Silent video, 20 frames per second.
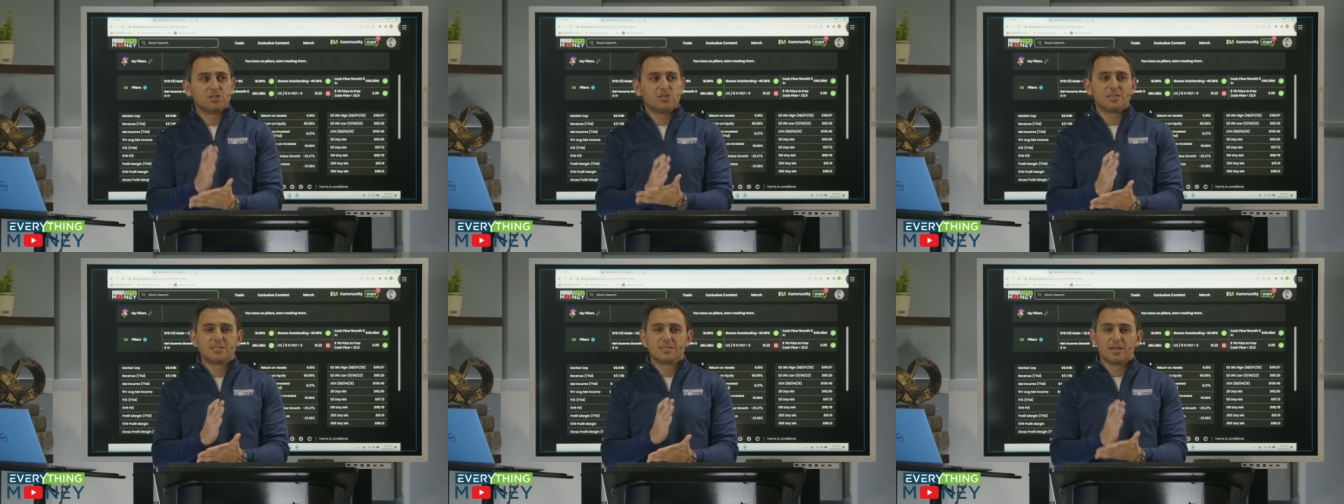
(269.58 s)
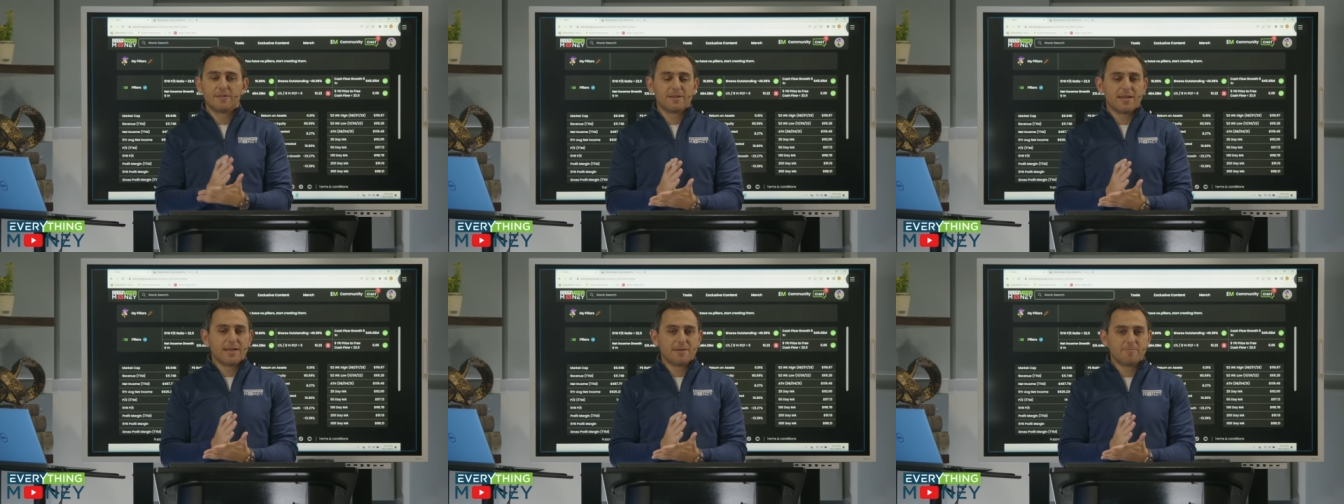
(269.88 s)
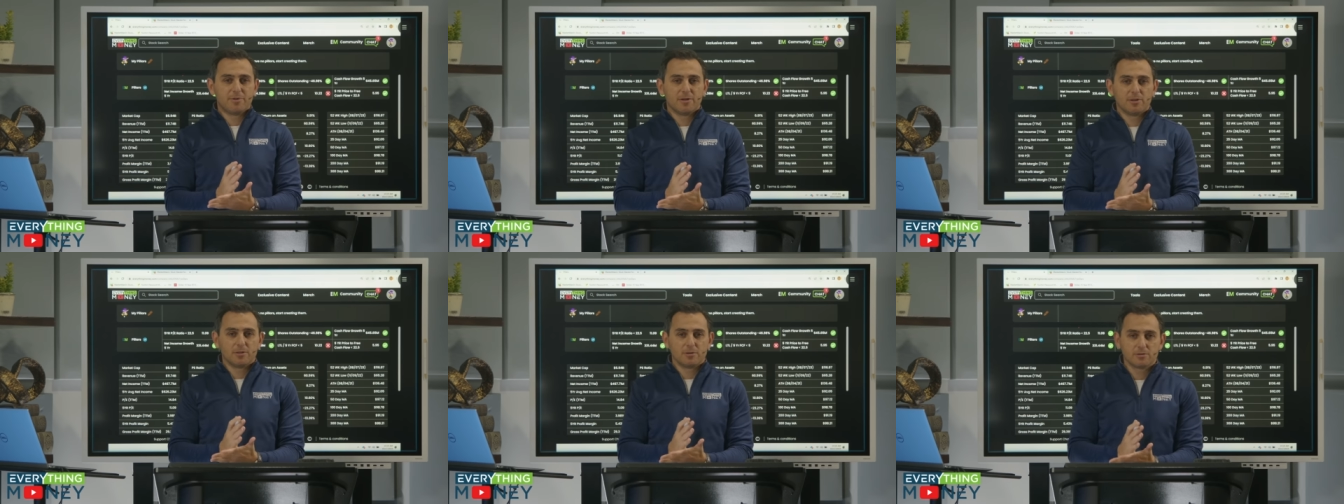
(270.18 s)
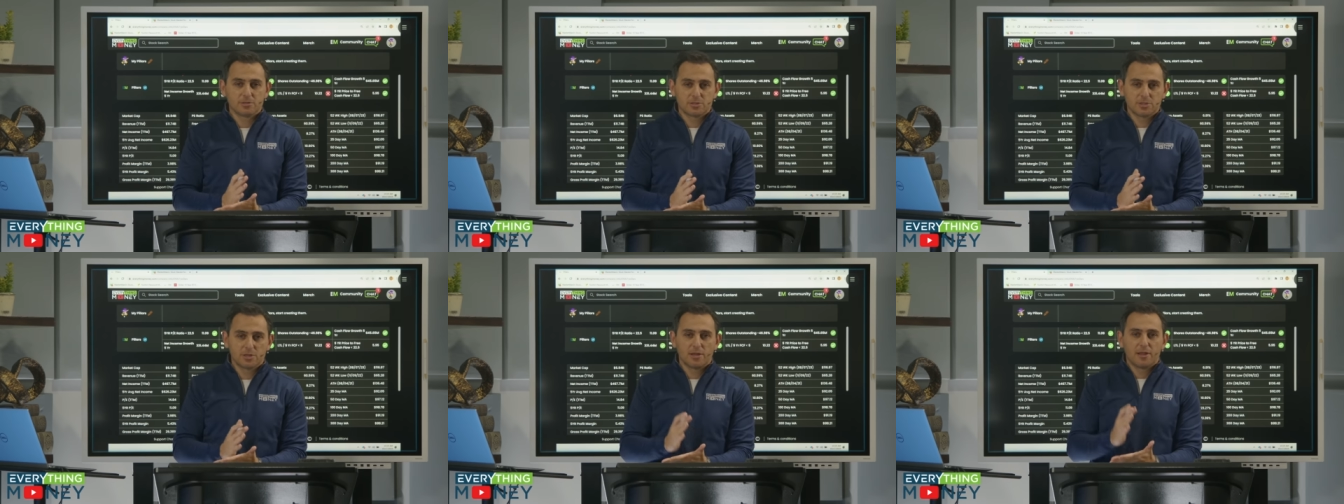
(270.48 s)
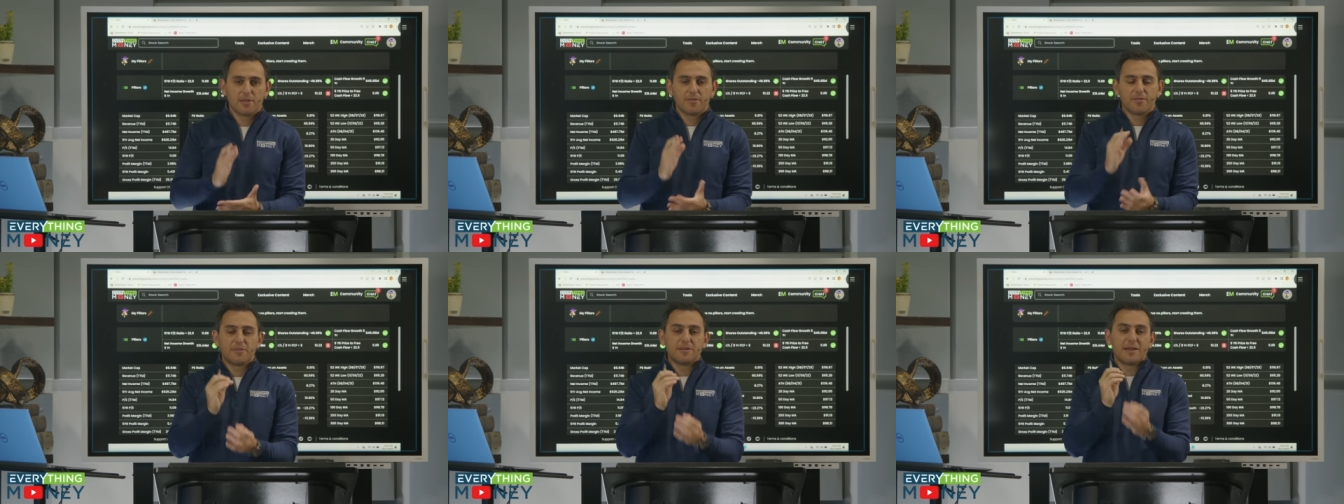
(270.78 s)
just on the eight pillars
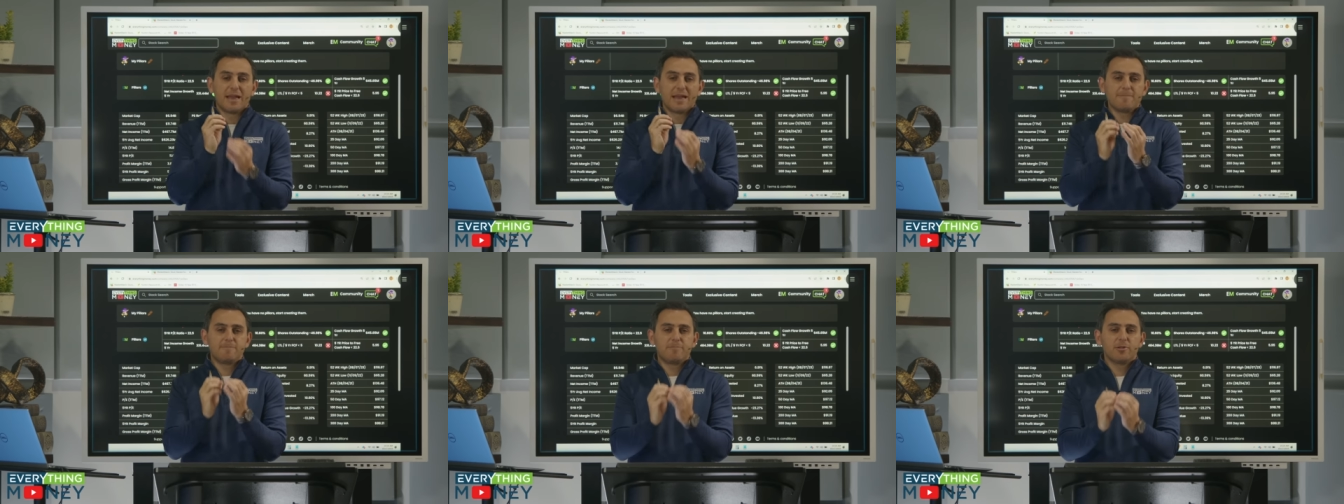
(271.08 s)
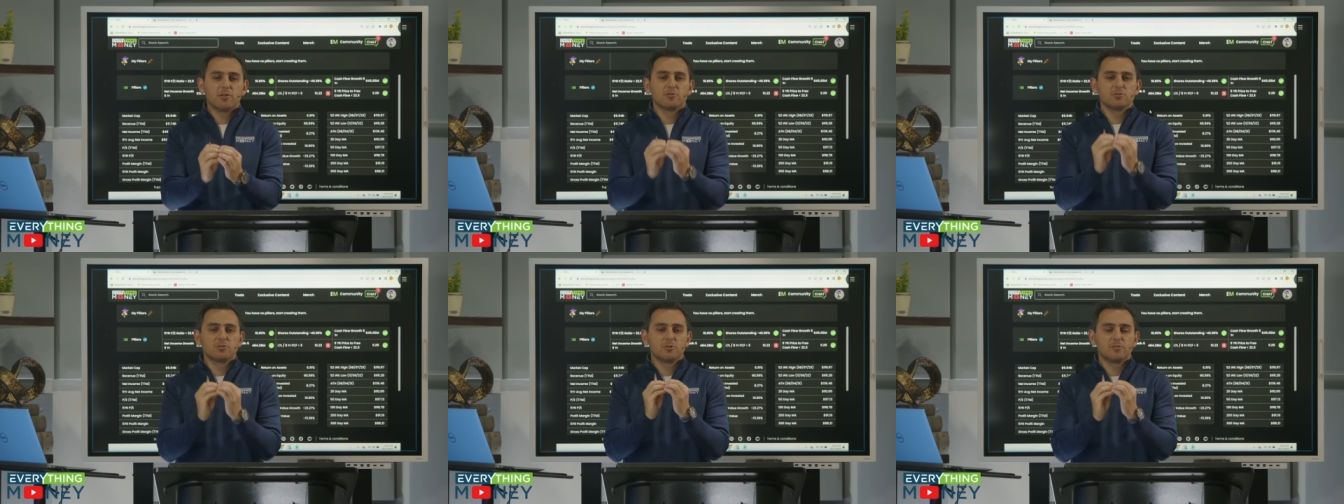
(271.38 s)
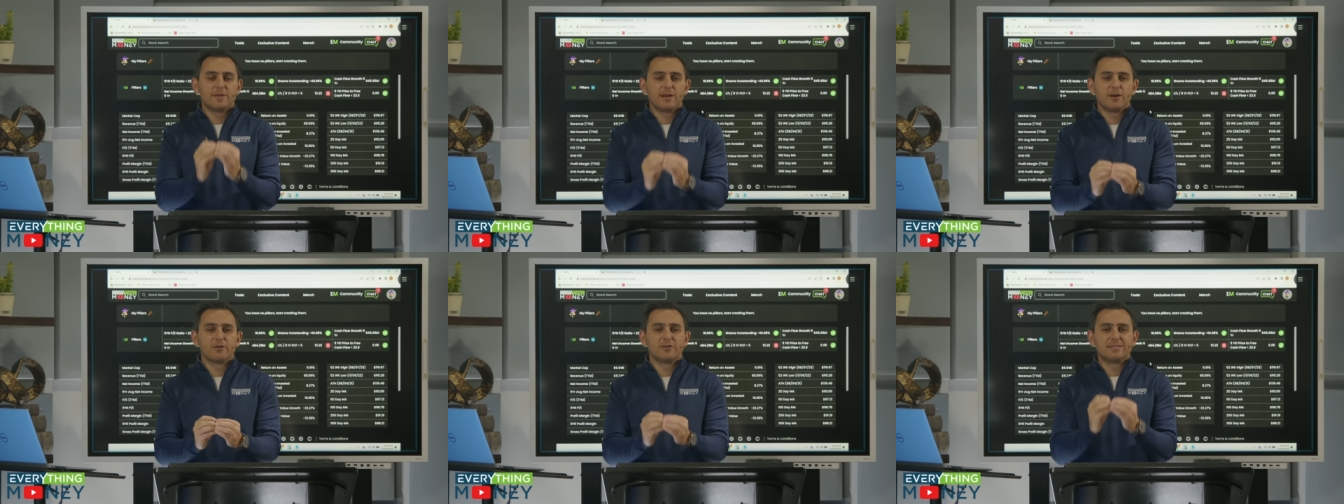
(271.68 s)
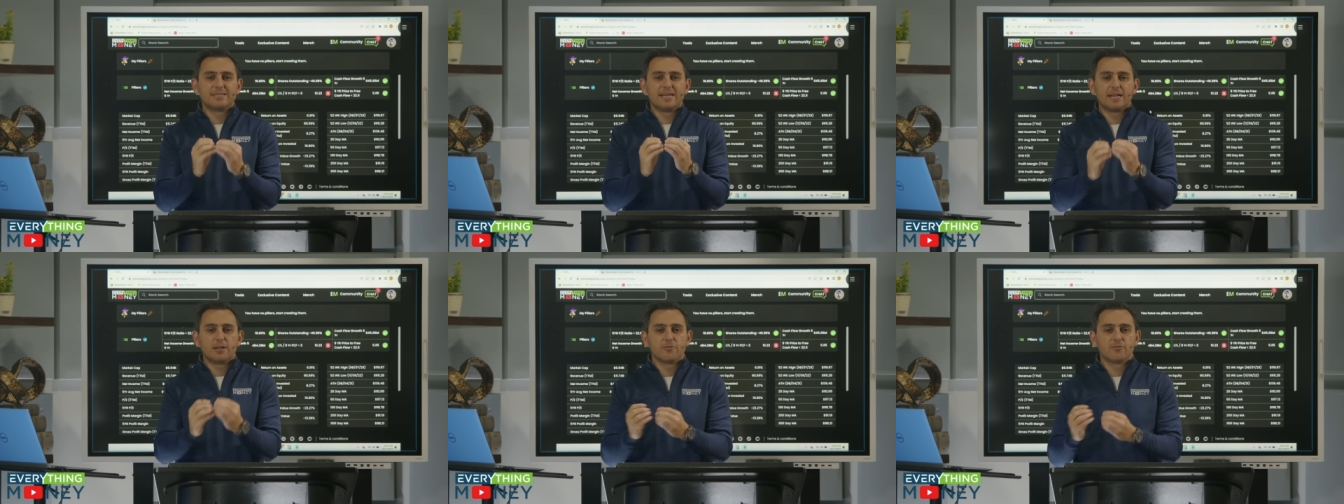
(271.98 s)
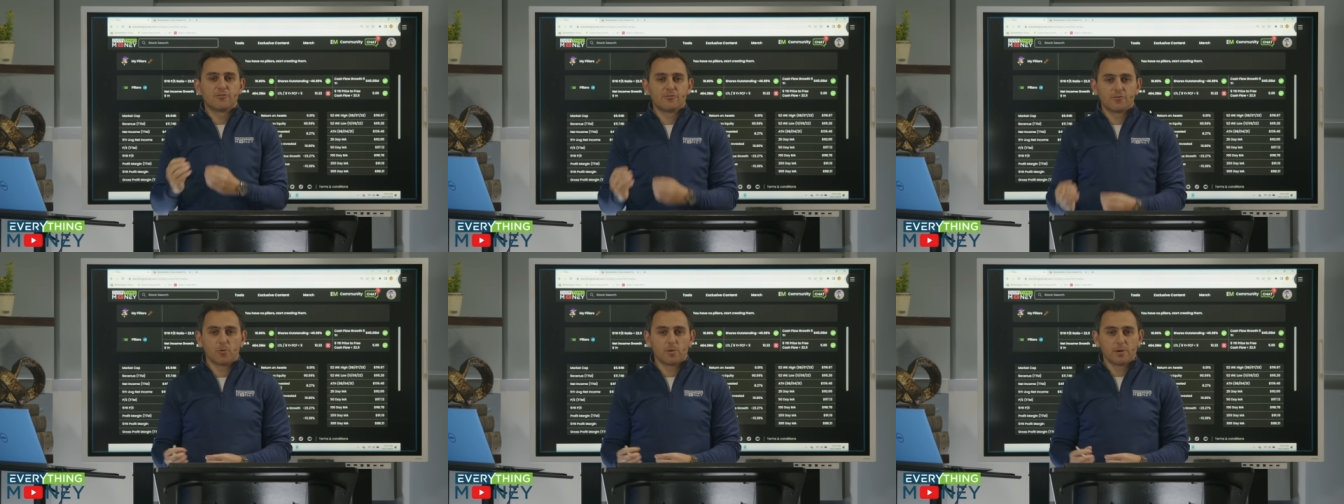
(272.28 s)
the eight pillars are there to tell a
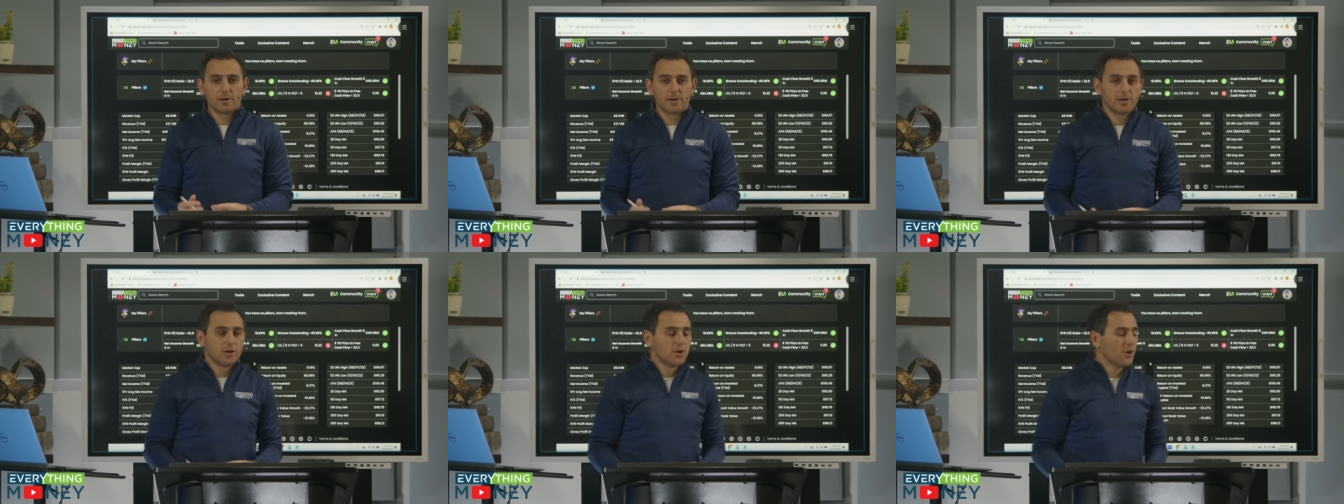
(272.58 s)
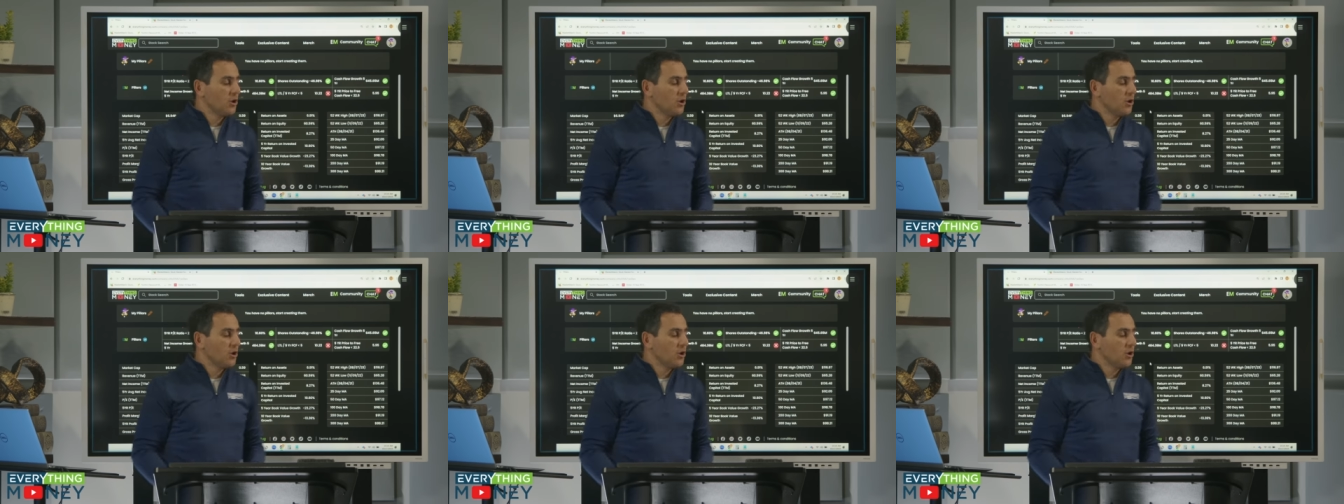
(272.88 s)
story.